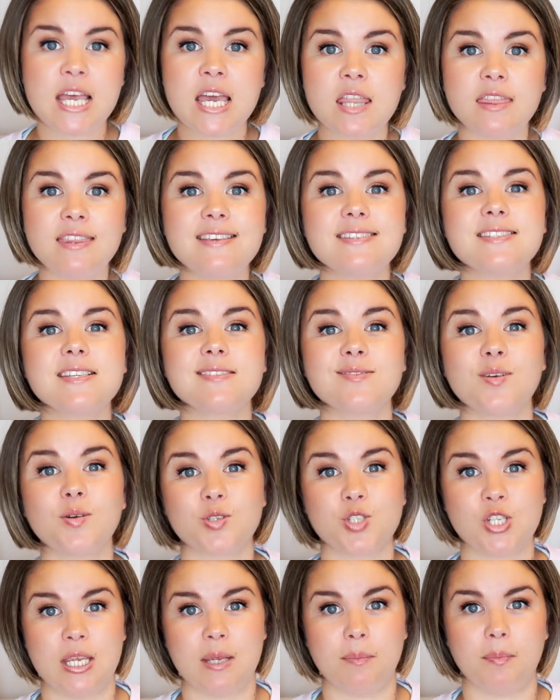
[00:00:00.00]
This is not
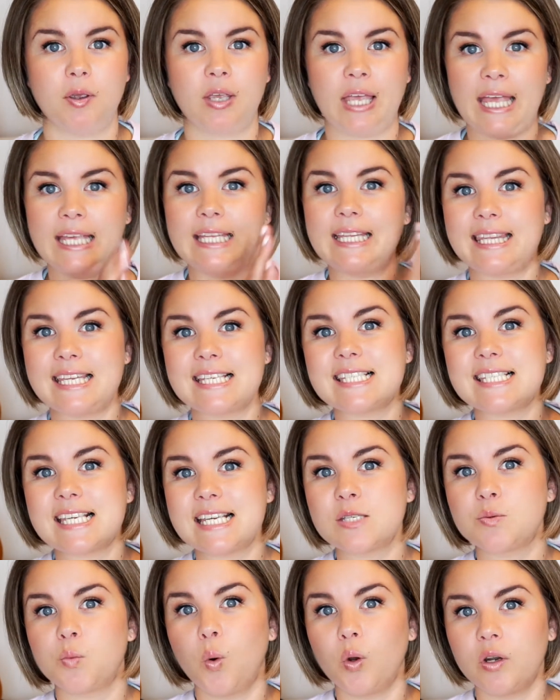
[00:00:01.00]
cheap, okay? This
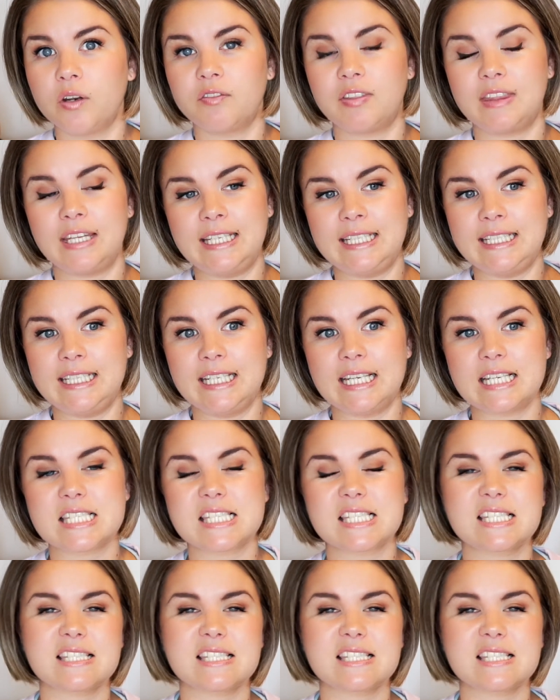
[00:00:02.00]
is one of the,